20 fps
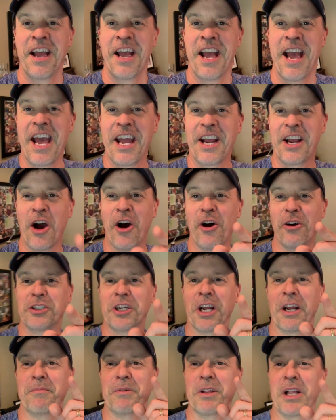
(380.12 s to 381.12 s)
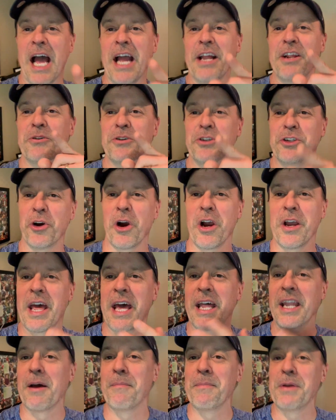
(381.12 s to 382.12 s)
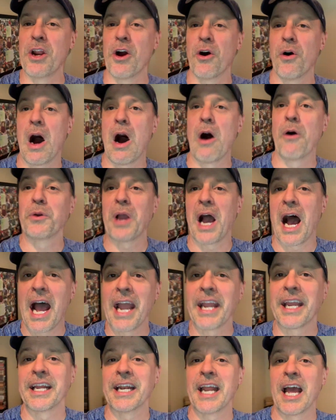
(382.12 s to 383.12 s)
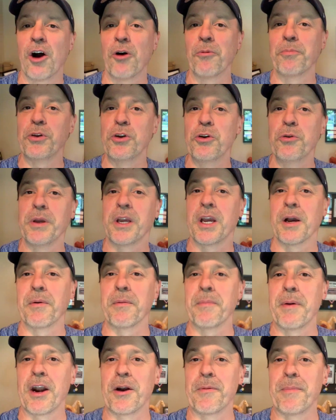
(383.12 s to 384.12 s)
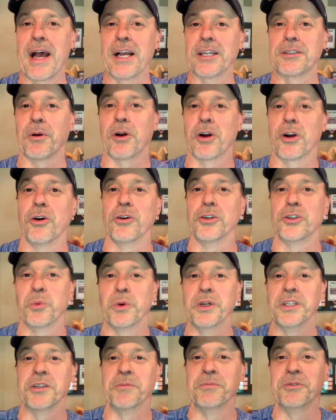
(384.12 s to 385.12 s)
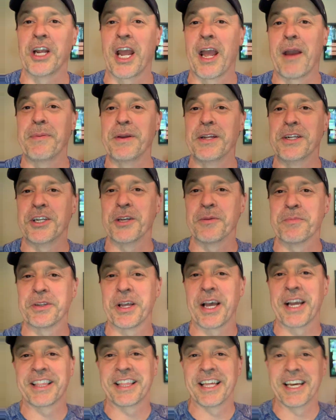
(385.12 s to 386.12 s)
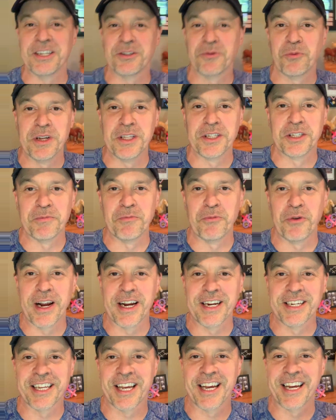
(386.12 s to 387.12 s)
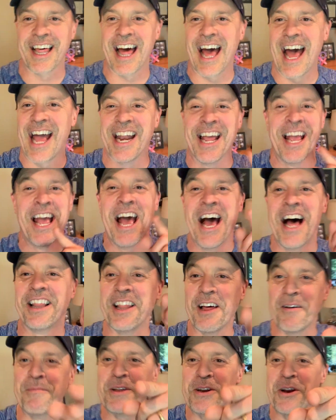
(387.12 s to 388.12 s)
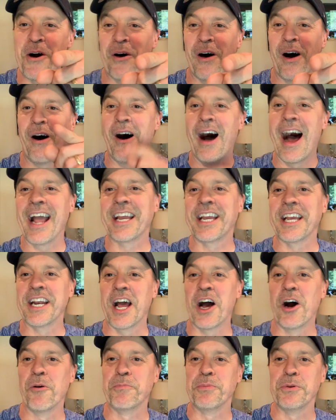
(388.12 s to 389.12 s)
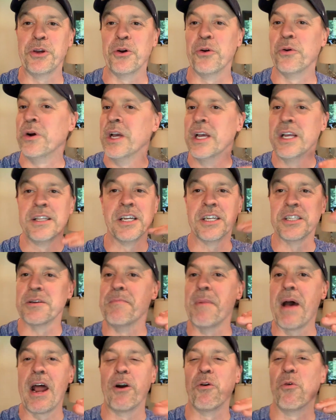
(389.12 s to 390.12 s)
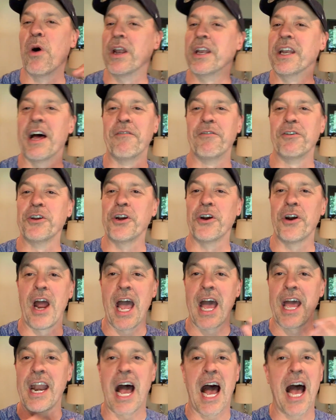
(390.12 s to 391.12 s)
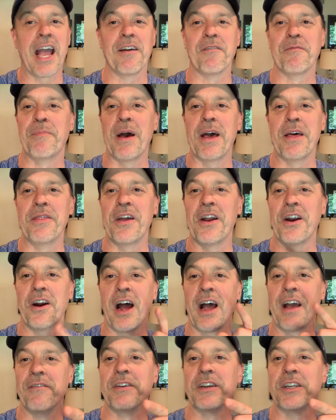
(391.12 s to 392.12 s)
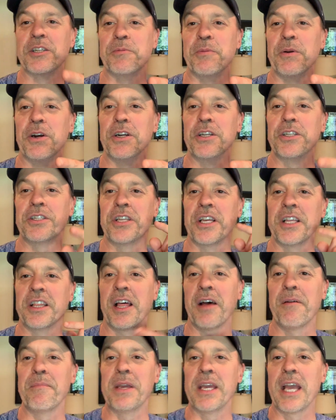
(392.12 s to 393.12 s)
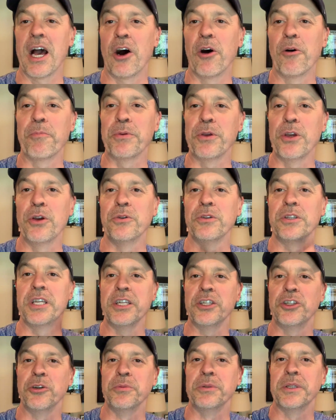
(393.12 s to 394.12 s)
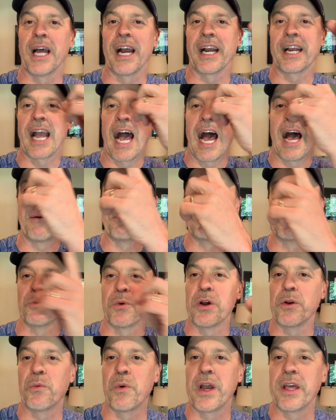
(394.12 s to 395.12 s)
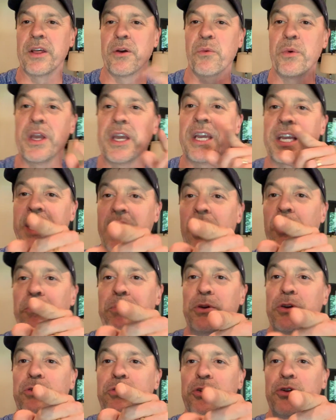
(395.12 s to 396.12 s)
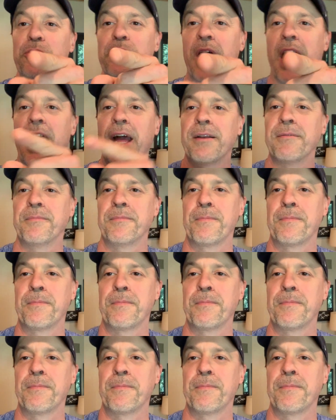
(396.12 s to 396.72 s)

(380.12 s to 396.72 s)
Hey, coach, I'm glad you enjoy that. Let me know how I can help you become a better basketball coach, win some championships like this, win some rings like that. Let me know how I can help you. Doesn't matter what level you're at. I have been there. I've experienced it. Let me help you. Teachhoops.com is one way that we can help you do that.